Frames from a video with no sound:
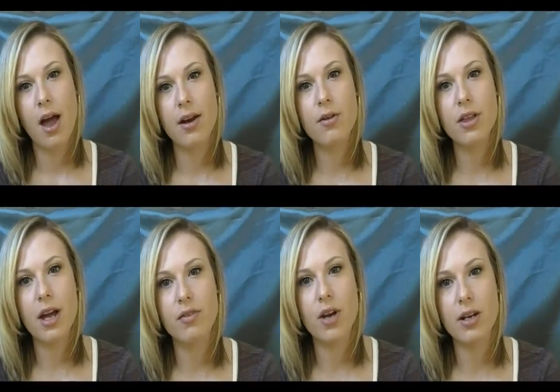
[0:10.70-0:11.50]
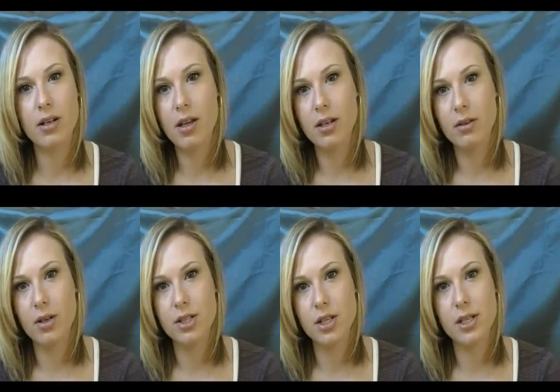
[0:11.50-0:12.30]
I know that I've gotten a lot of
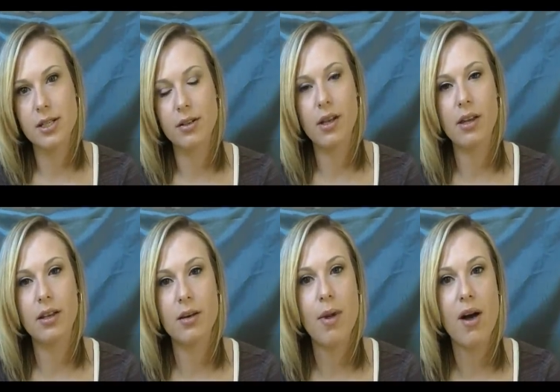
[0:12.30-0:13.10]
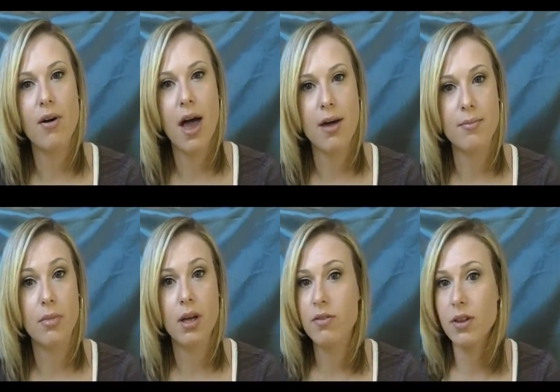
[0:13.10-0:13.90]
questions here lately about
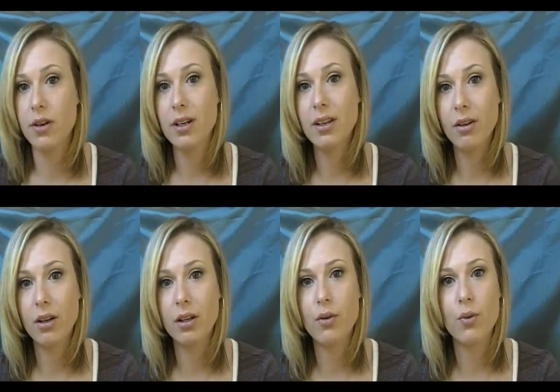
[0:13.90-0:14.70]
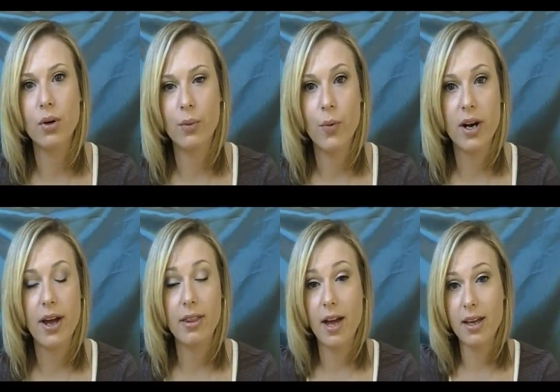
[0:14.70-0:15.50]
if they're any good or what
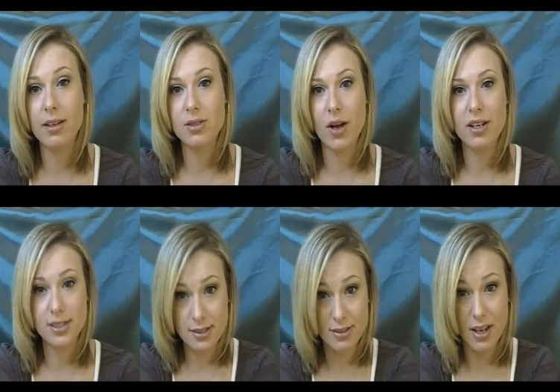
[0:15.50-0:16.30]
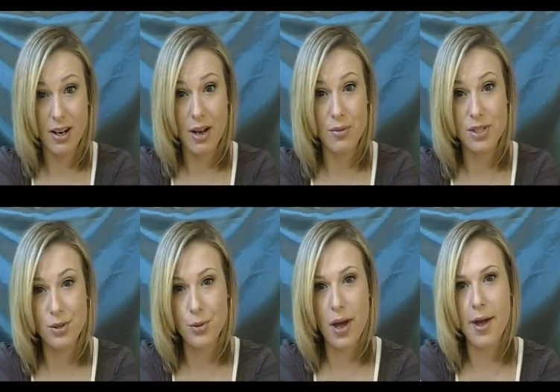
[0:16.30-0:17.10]
I like, so I just thought I would
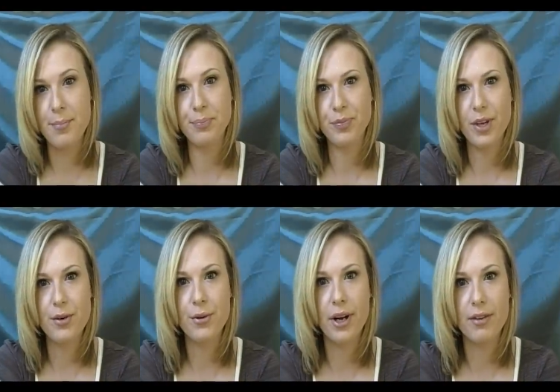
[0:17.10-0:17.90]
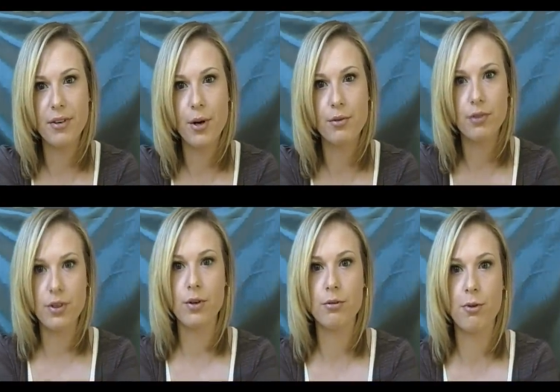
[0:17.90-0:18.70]
do you know, kind of an
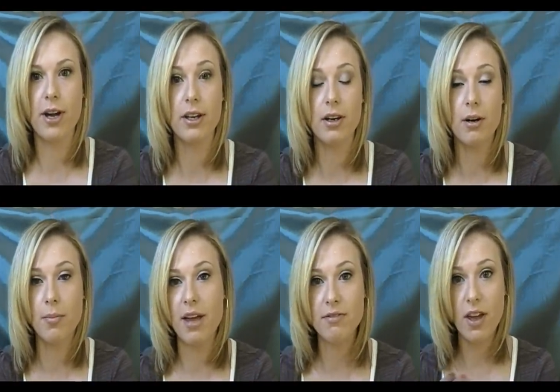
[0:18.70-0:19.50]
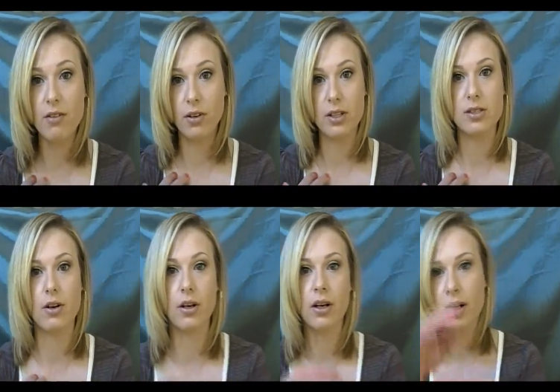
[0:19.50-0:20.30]
overview of what my favorites
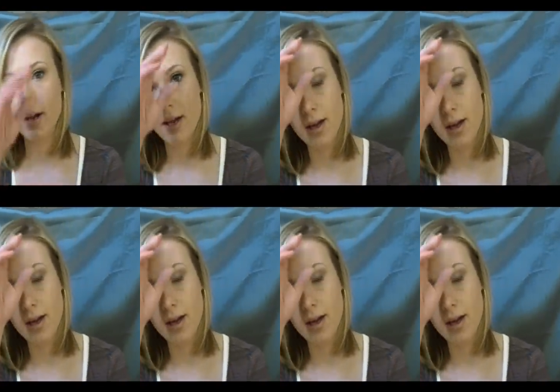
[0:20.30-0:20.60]
are